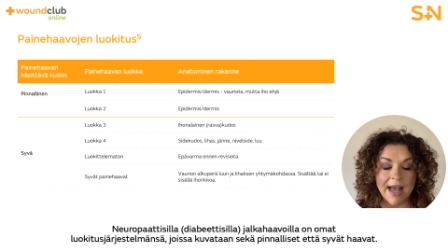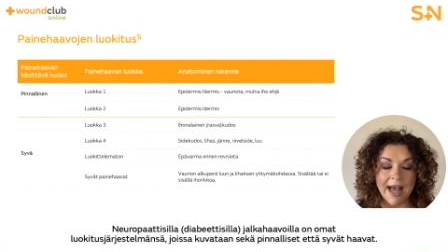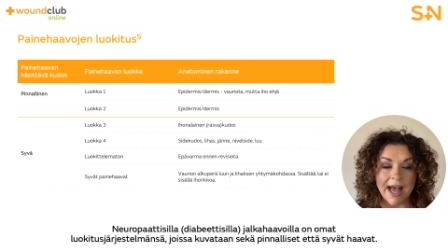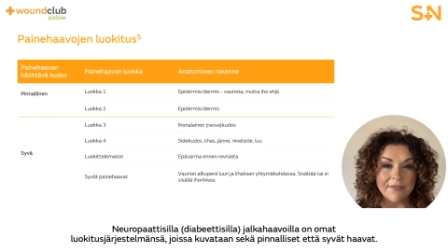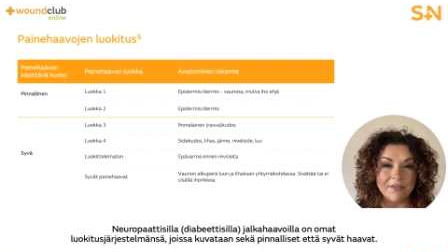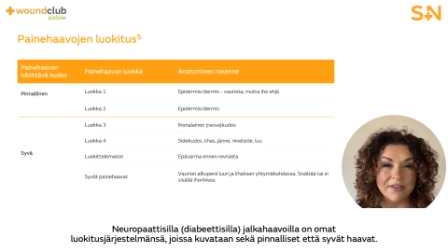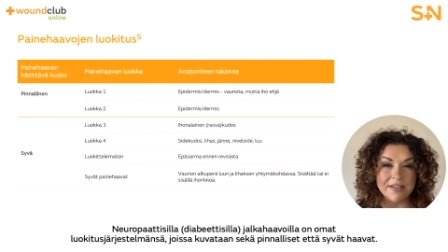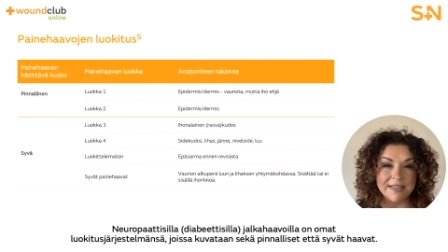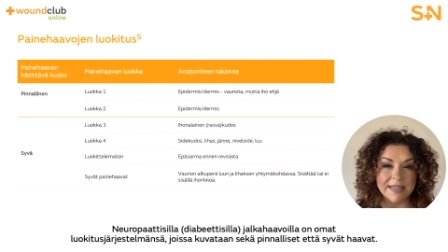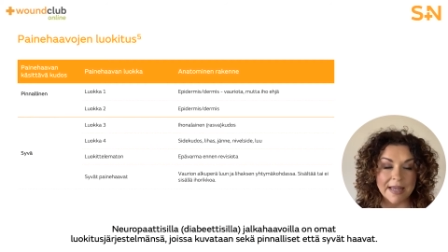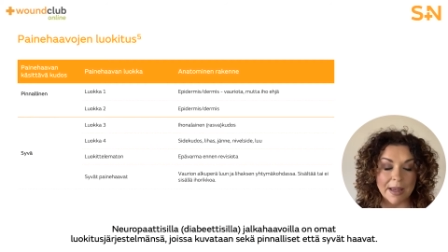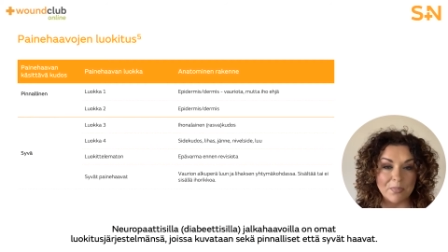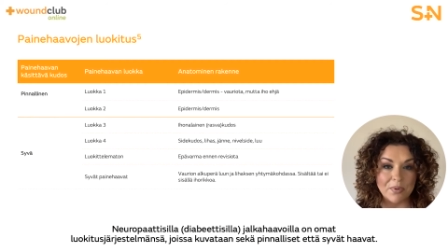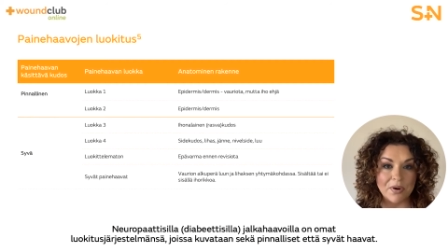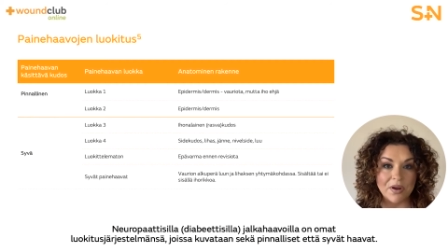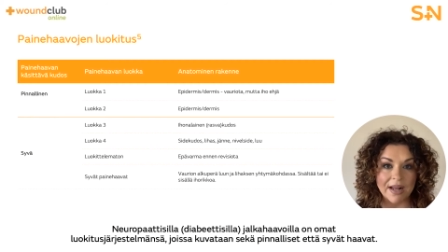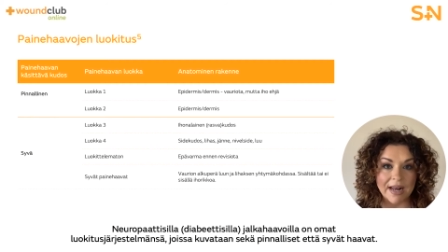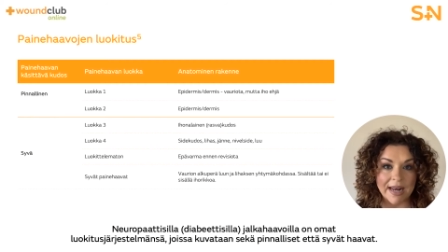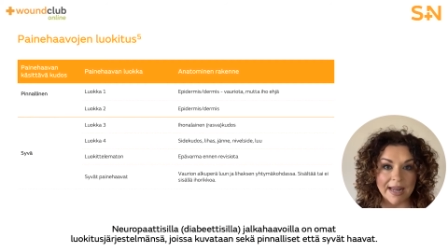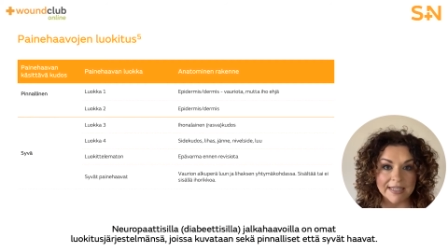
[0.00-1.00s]
have a
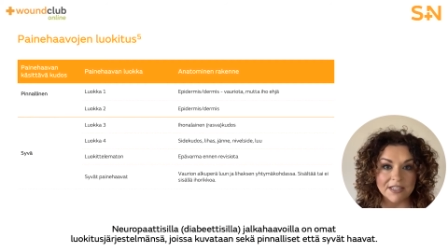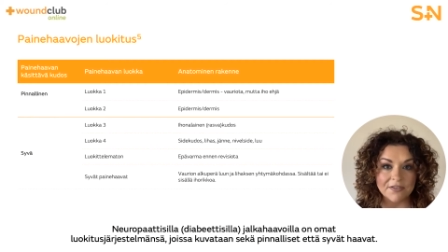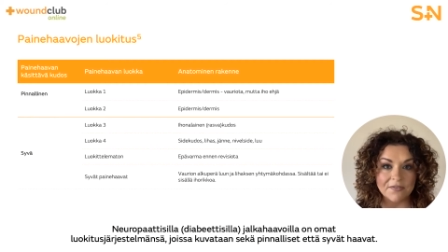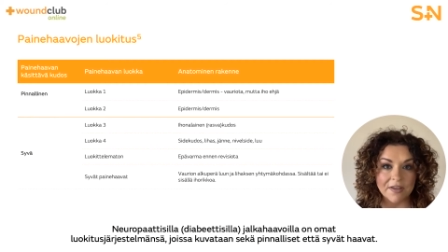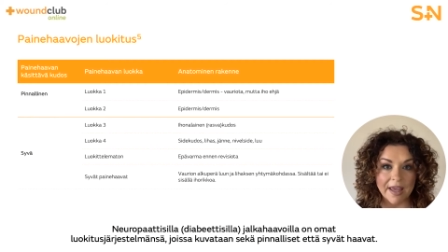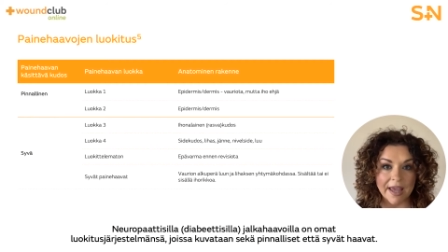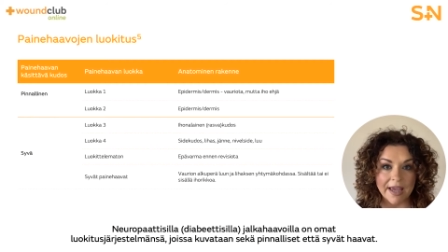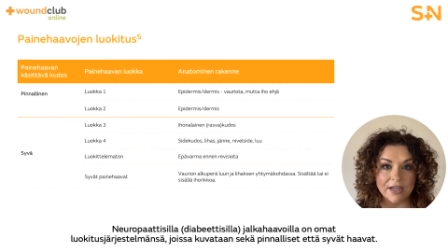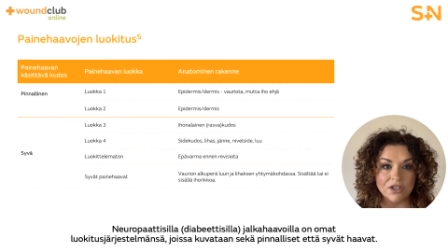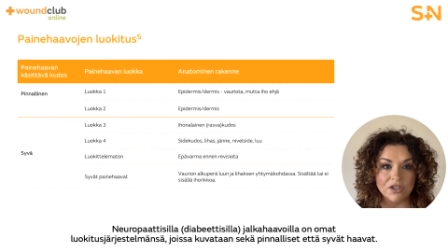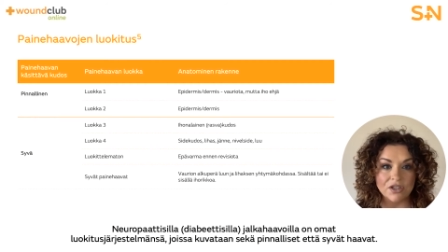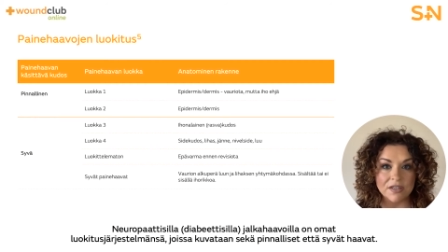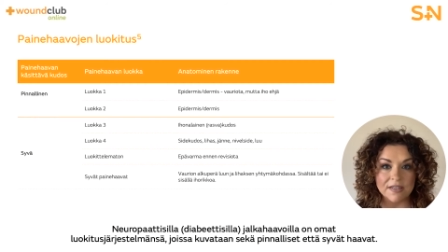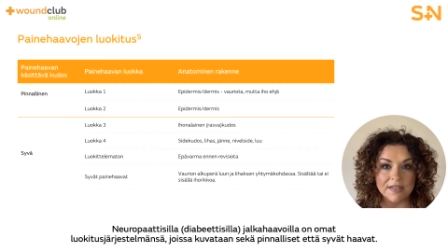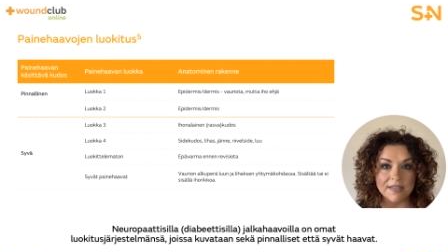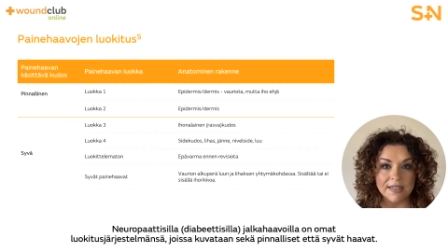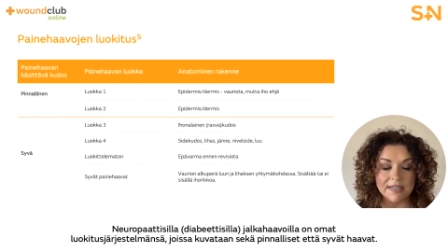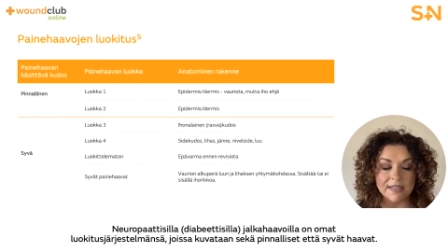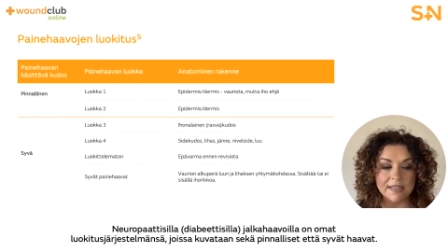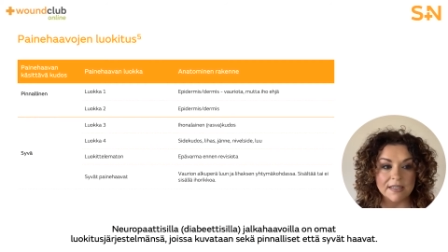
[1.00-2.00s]
separate classification
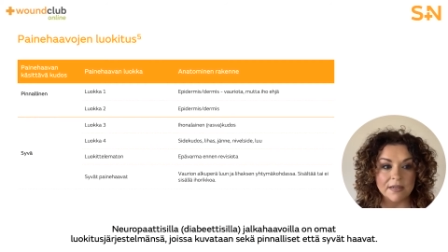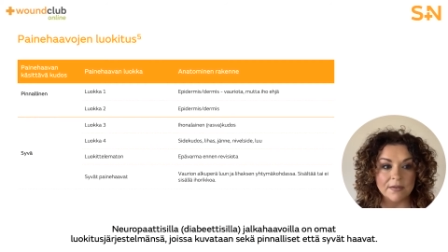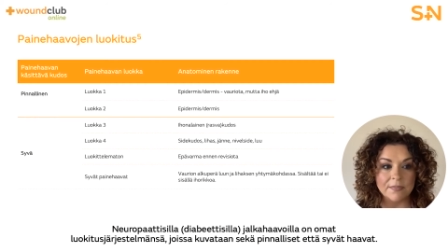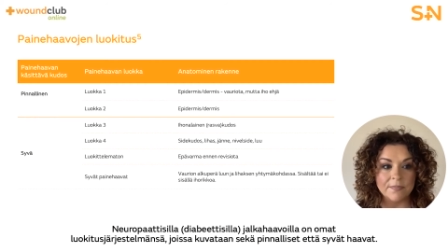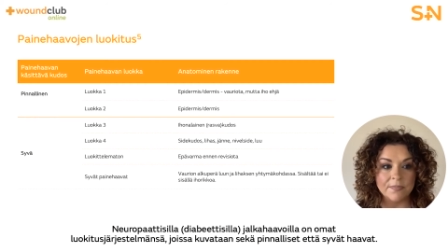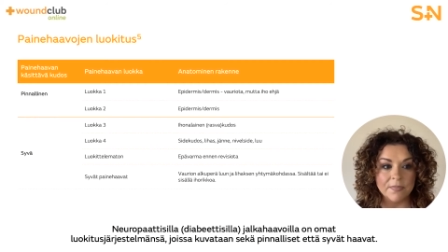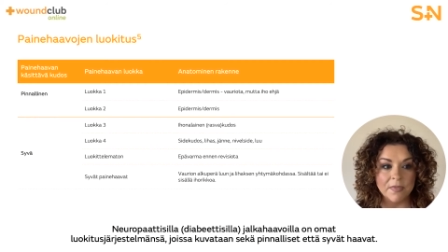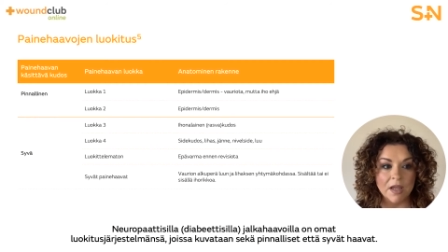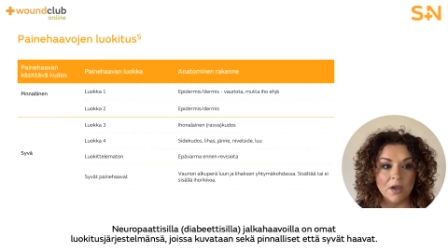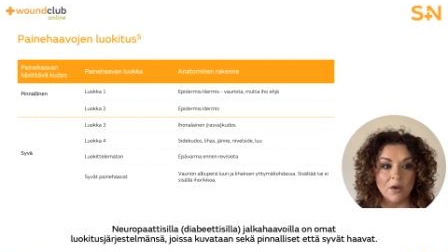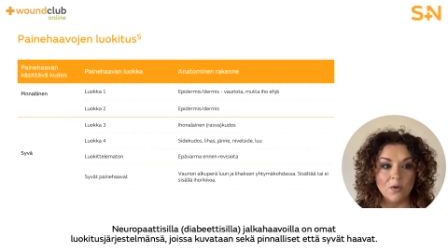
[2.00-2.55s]
system,